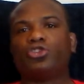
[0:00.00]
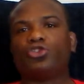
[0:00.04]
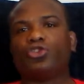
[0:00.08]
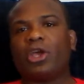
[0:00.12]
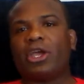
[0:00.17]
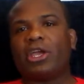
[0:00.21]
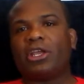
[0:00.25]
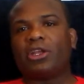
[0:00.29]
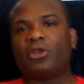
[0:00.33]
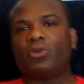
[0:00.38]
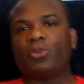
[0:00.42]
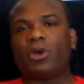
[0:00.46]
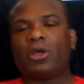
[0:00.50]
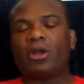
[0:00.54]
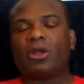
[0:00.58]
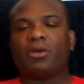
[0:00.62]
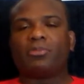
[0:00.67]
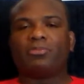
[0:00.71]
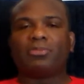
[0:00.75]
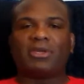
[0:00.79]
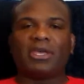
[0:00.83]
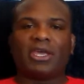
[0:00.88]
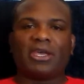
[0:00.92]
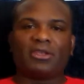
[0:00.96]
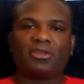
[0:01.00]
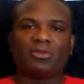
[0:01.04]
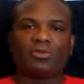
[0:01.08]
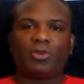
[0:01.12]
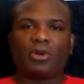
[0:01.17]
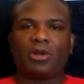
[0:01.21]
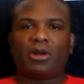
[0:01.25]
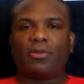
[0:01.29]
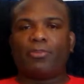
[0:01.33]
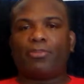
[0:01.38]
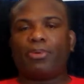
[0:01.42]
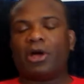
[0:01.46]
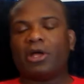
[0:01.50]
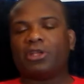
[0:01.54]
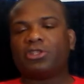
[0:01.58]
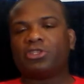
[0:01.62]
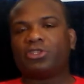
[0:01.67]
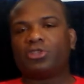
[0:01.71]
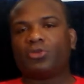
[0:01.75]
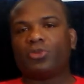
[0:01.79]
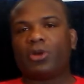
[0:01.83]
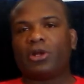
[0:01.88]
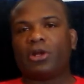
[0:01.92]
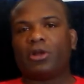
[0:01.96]
traded with him, kicked with him,
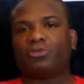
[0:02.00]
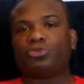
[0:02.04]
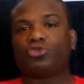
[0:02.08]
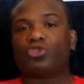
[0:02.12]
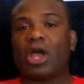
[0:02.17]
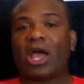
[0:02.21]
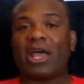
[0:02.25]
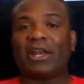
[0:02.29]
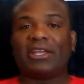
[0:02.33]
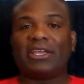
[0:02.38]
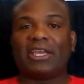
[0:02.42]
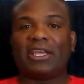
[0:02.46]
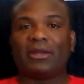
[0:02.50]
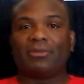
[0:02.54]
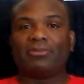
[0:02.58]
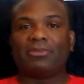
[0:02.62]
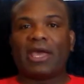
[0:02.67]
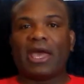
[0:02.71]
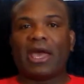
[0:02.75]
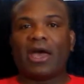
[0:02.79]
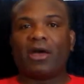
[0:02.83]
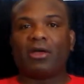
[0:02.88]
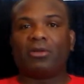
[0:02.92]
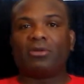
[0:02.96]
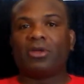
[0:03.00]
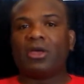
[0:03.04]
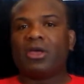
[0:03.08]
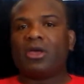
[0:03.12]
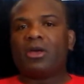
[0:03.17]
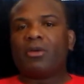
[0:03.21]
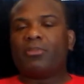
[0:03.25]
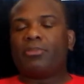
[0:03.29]
punched with him, tried to get him down,